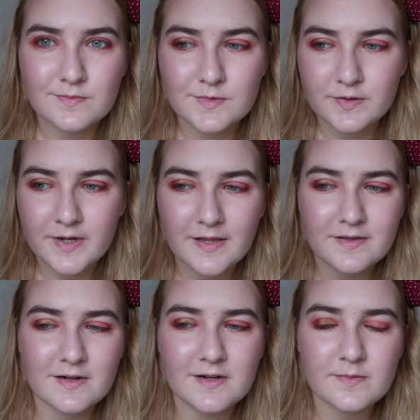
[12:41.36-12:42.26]
So again,
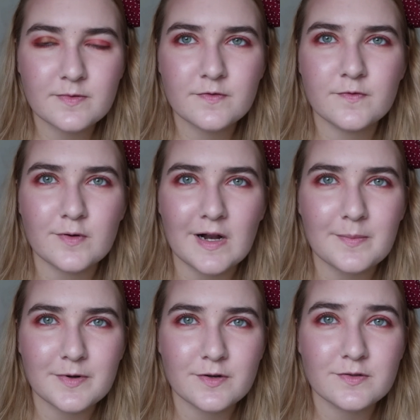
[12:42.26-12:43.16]
there's a little bit of
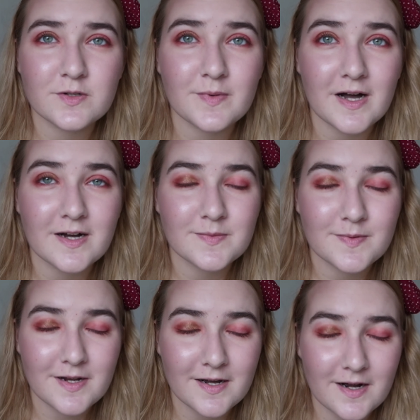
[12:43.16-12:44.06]
fallout, but not too bad.
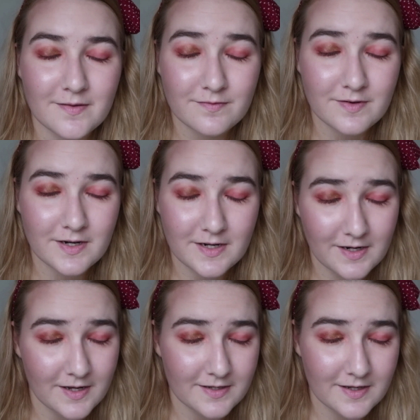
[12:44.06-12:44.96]
But like, I'm really
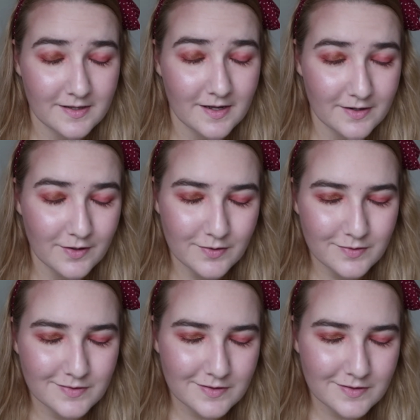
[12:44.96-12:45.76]
liking that gold.